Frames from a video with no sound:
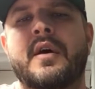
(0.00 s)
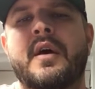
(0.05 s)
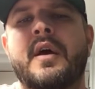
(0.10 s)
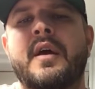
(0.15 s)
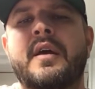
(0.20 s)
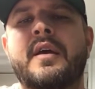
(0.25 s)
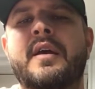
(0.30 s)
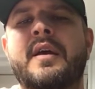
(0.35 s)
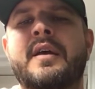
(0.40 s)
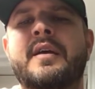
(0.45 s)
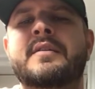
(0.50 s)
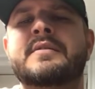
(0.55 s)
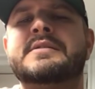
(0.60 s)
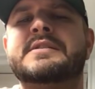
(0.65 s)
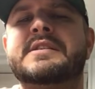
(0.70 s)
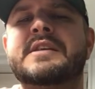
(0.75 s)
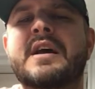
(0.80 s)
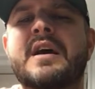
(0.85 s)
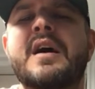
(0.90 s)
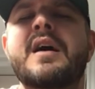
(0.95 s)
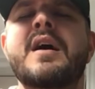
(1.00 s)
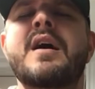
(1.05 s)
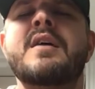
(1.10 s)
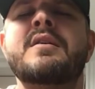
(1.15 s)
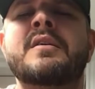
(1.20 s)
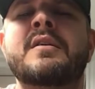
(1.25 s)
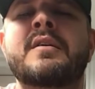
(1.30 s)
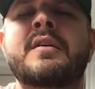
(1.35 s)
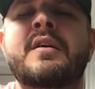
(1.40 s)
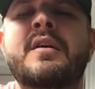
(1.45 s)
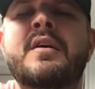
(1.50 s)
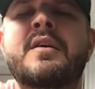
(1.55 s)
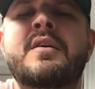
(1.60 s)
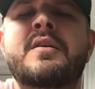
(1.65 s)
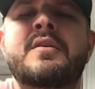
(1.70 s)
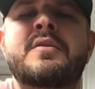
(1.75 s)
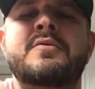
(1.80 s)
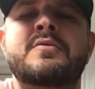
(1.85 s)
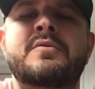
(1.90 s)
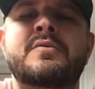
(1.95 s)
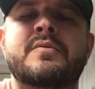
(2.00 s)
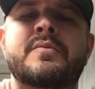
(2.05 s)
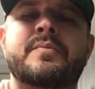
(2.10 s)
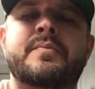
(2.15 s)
Yeah, until you